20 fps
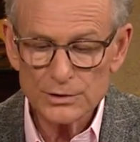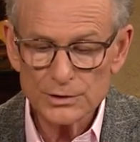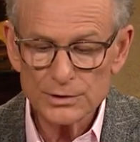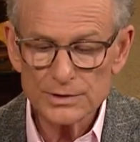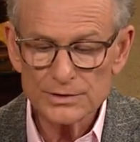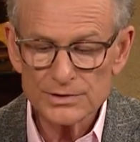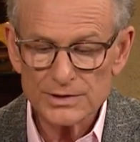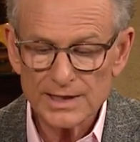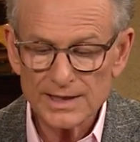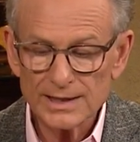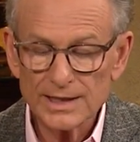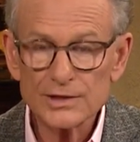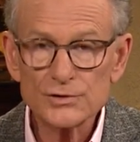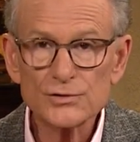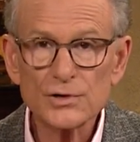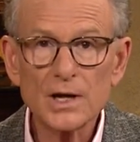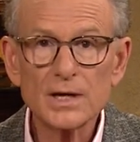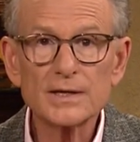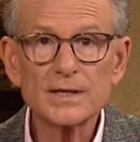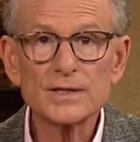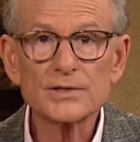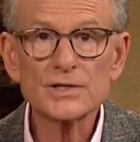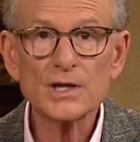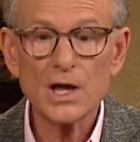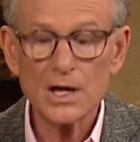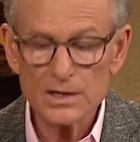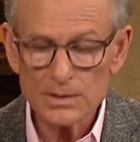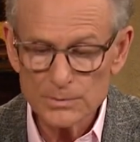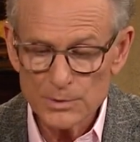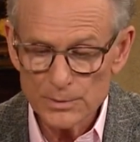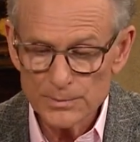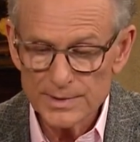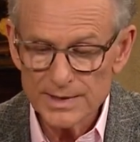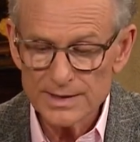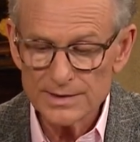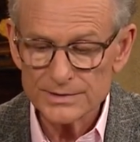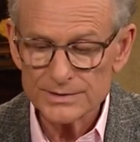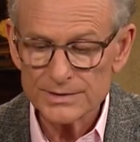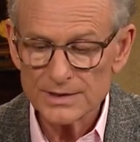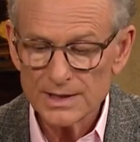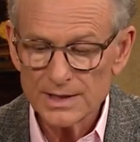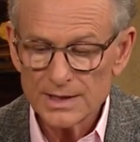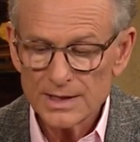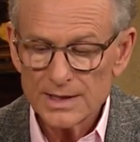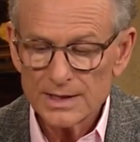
goods, electronics, automobiles,